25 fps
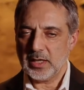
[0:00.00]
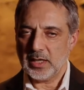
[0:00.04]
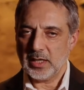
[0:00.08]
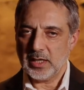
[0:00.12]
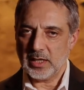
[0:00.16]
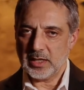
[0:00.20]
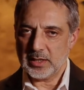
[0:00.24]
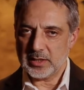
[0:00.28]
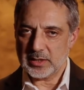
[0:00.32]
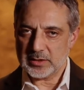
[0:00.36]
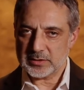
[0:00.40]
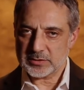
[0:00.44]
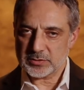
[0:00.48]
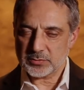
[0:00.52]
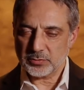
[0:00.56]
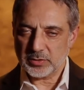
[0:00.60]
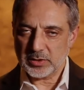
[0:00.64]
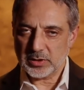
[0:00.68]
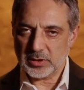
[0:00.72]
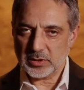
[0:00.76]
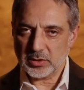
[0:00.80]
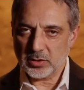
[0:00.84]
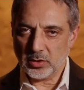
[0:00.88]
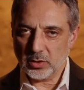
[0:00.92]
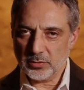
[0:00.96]
And as
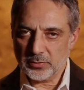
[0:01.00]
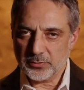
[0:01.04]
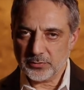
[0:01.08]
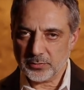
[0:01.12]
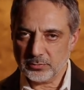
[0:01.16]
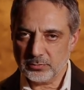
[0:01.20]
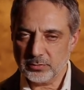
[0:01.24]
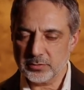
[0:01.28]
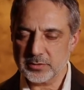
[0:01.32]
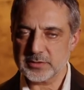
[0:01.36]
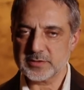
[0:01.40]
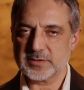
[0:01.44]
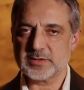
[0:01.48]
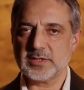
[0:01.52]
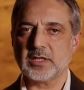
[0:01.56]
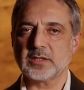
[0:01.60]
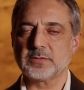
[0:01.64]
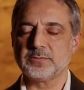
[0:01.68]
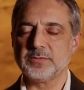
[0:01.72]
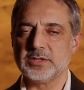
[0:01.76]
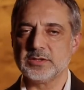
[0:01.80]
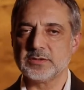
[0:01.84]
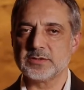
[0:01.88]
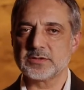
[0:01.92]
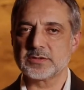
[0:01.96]
we go through the
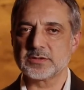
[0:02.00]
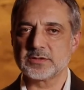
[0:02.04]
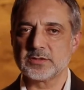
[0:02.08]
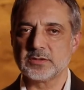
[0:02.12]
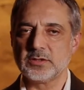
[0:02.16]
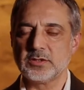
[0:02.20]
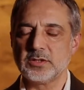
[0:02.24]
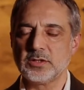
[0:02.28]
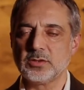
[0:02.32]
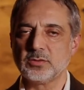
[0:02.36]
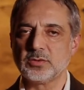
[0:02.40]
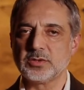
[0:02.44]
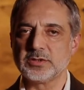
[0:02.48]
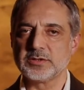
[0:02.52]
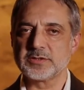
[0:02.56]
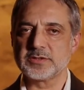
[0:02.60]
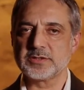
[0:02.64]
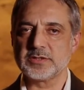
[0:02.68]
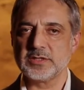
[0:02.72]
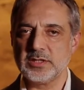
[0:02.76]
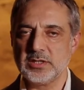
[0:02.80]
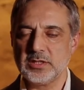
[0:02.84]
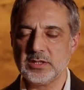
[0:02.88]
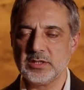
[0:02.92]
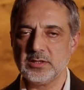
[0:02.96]
segments, you will
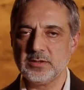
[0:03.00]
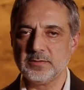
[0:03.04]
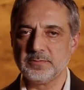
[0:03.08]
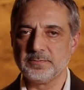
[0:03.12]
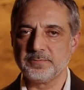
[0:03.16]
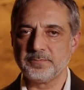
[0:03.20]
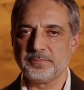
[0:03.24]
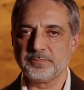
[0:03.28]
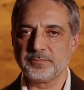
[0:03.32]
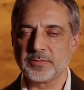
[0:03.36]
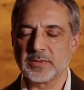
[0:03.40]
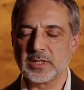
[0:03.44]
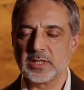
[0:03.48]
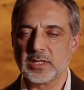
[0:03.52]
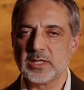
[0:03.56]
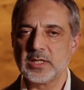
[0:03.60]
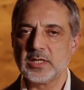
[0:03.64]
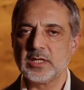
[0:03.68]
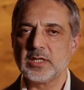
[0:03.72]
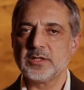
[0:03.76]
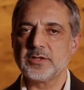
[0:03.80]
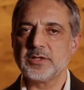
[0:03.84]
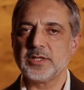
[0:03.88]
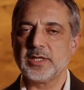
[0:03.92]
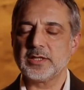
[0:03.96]
see
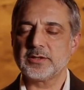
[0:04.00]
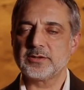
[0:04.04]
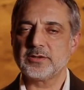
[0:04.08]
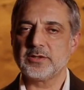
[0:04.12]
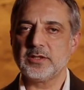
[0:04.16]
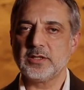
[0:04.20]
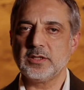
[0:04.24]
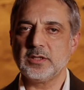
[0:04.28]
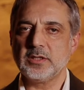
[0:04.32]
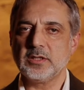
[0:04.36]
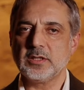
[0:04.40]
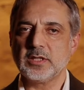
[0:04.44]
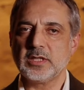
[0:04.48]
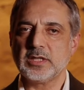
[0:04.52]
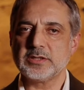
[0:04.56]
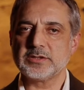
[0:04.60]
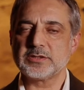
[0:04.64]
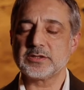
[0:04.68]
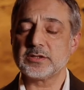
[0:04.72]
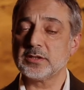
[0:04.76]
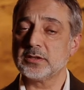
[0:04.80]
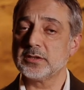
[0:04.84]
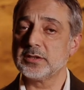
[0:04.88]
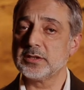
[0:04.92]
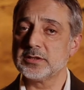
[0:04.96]
that the
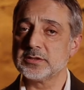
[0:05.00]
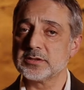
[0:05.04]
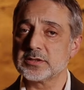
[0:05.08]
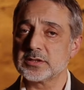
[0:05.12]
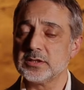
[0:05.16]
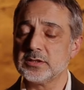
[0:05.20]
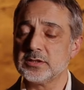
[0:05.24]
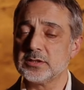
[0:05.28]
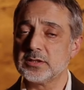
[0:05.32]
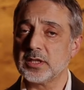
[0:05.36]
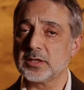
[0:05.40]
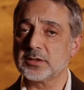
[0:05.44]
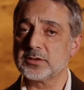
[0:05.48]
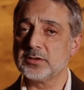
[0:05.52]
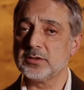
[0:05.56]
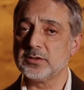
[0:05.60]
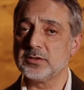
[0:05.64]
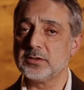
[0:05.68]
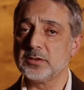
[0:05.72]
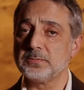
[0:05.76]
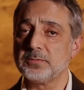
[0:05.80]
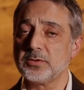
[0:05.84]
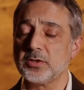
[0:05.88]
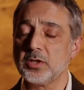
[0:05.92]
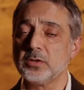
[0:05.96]
Assyrians conducted
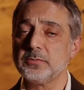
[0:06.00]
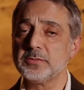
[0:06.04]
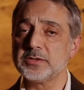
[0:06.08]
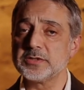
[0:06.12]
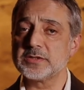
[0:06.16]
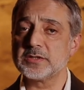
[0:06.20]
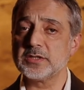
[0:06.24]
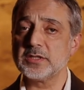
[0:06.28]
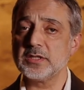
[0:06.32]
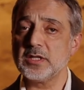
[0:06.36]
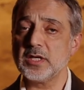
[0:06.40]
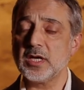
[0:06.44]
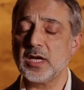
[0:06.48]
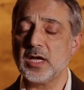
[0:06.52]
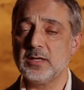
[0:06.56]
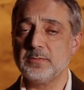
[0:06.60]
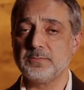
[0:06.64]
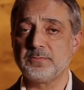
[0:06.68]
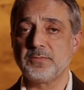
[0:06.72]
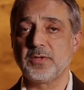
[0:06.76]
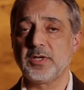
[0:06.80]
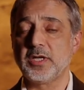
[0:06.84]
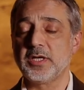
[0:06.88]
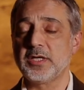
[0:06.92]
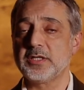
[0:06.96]
diplomacy and
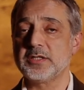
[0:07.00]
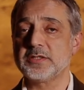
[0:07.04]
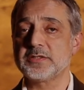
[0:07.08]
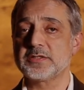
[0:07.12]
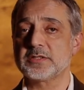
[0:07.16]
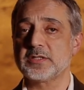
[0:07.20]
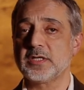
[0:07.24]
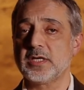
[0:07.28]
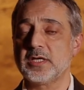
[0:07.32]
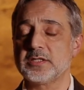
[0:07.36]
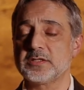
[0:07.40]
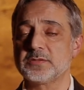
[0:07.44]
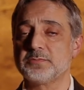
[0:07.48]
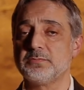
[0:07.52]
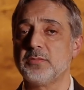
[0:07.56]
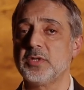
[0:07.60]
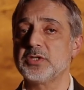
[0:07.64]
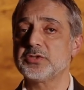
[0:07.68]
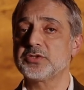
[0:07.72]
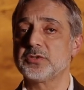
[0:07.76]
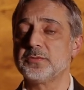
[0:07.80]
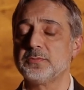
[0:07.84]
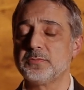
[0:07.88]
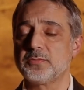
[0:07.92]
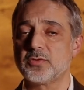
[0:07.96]
placed as
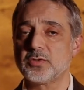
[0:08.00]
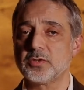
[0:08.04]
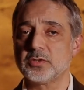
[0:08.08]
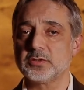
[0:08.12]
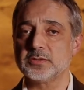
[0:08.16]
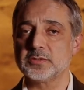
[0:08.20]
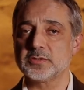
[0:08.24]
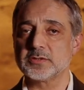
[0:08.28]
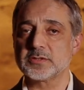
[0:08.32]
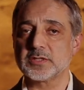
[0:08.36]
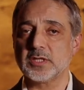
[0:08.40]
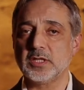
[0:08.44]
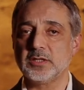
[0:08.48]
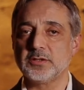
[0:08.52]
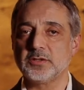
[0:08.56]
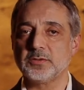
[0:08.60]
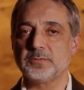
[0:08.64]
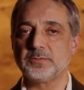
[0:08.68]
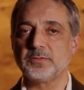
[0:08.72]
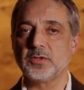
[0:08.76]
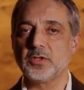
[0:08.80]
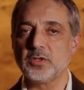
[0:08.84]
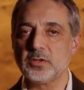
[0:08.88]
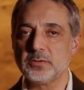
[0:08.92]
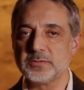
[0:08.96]
much importance on
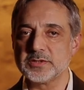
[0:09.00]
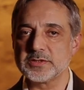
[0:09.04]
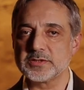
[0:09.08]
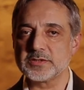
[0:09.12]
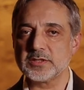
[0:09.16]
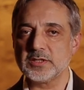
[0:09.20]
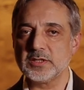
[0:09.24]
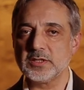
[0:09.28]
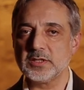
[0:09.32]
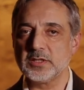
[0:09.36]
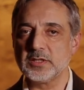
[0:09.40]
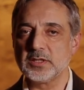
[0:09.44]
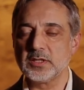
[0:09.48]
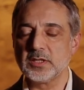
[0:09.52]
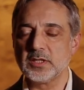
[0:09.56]
diplomacy